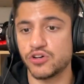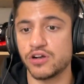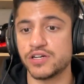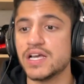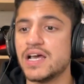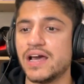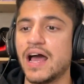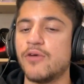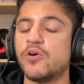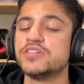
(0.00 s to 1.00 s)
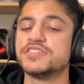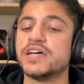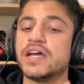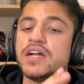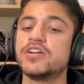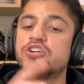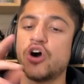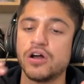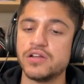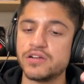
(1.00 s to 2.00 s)
intolerant, and I won't say
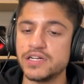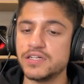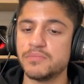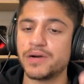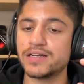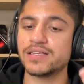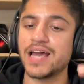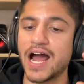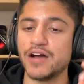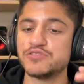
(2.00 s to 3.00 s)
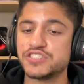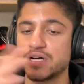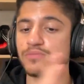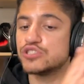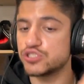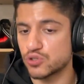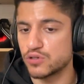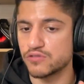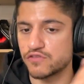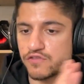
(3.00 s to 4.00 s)
intolerant, but they have some
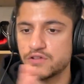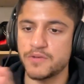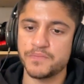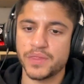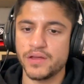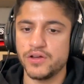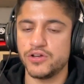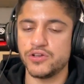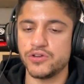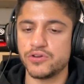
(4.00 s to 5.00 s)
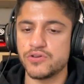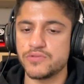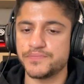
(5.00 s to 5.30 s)
sort of, you know,